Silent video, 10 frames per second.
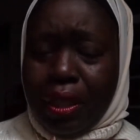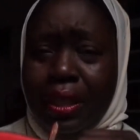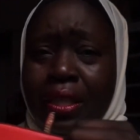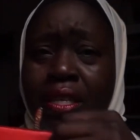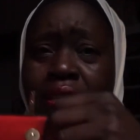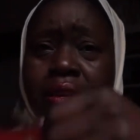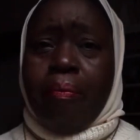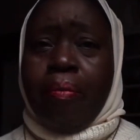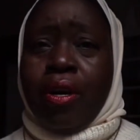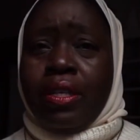this is a
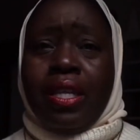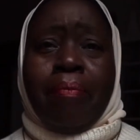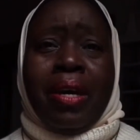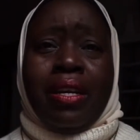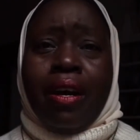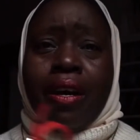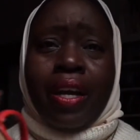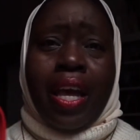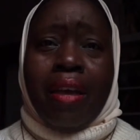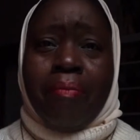purse that my daughter
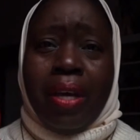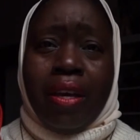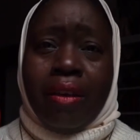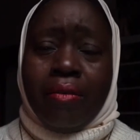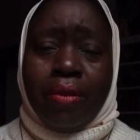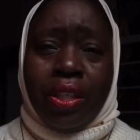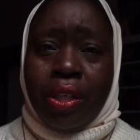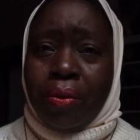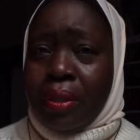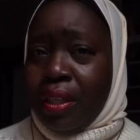gave me when
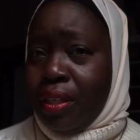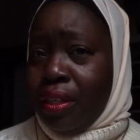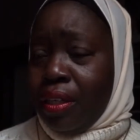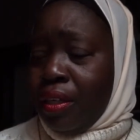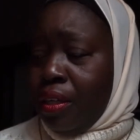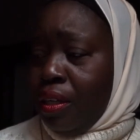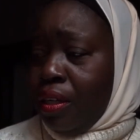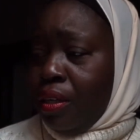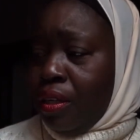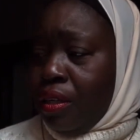she
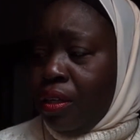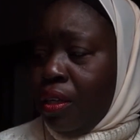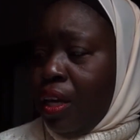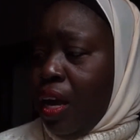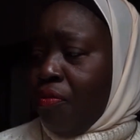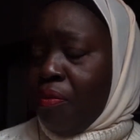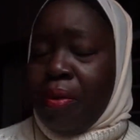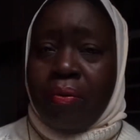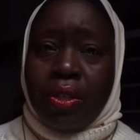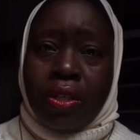got for
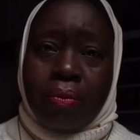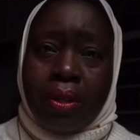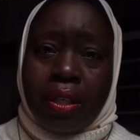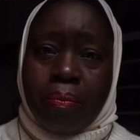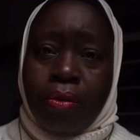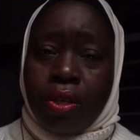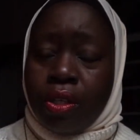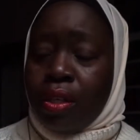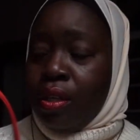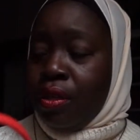me when she went to
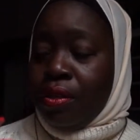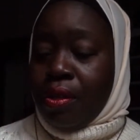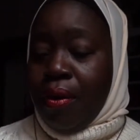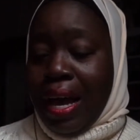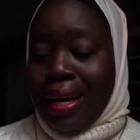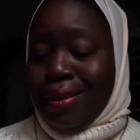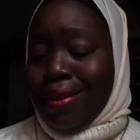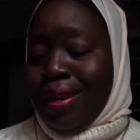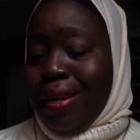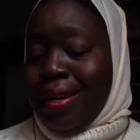Portugal. So I
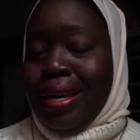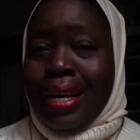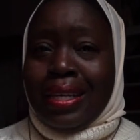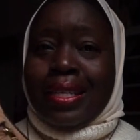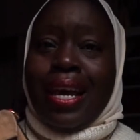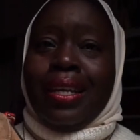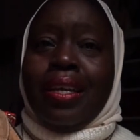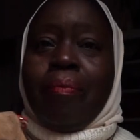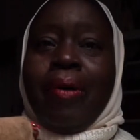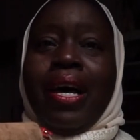thought, it's got a
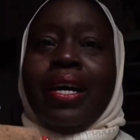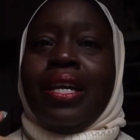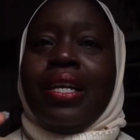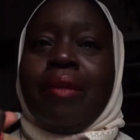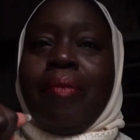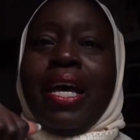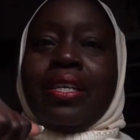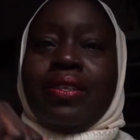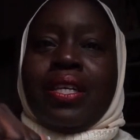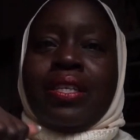little pocket in the
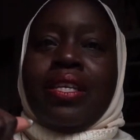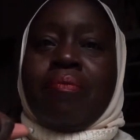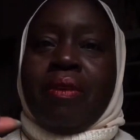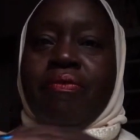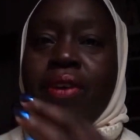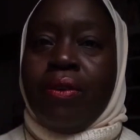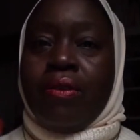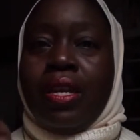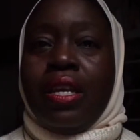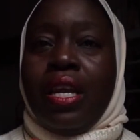back so I can stick my
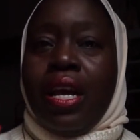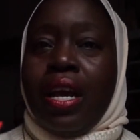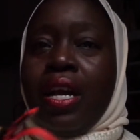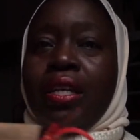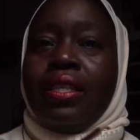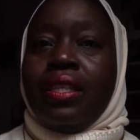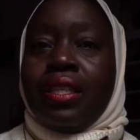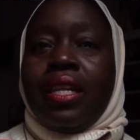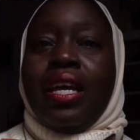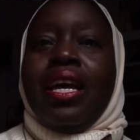phone in there, and it's
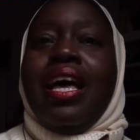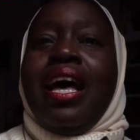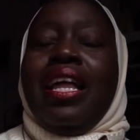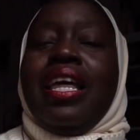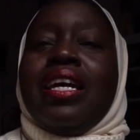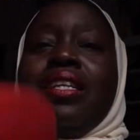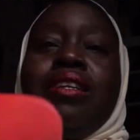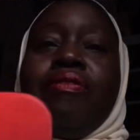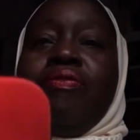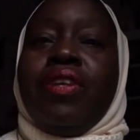just like, I like a
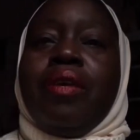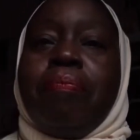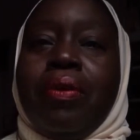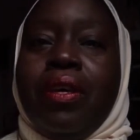little flip